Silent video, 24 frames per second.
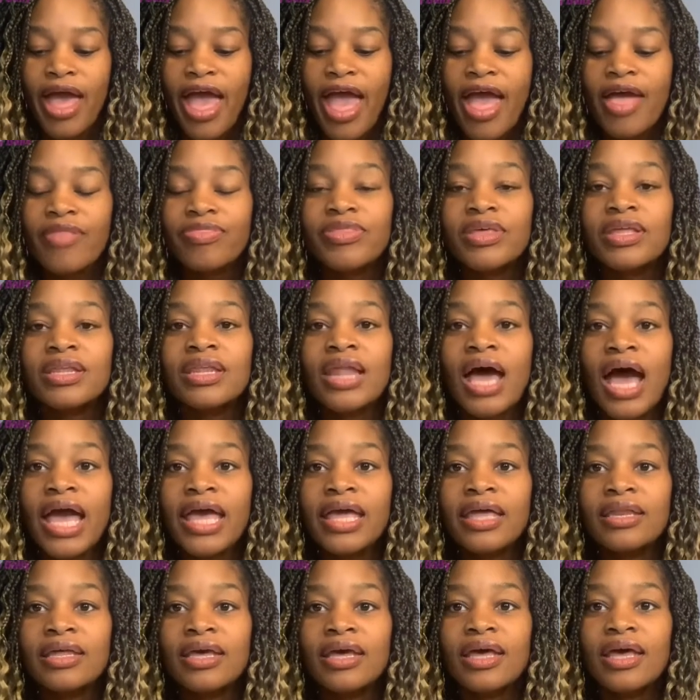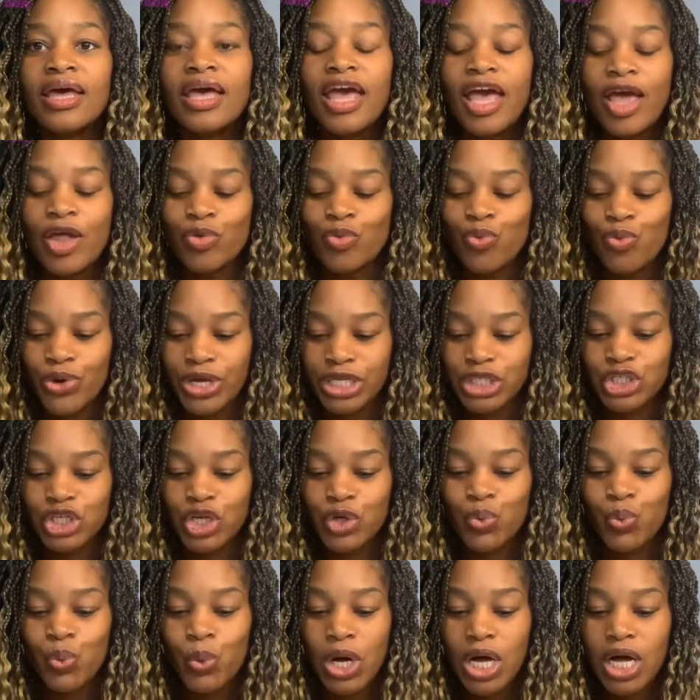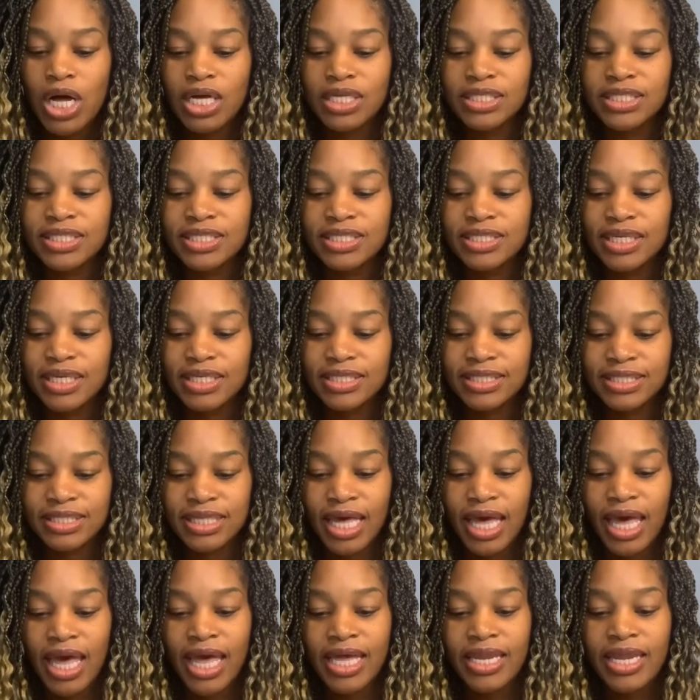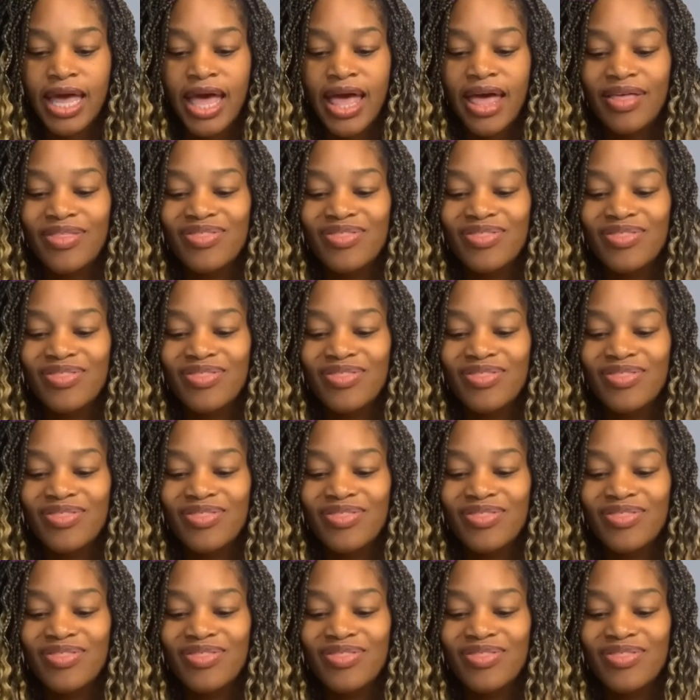and the night in which it was said,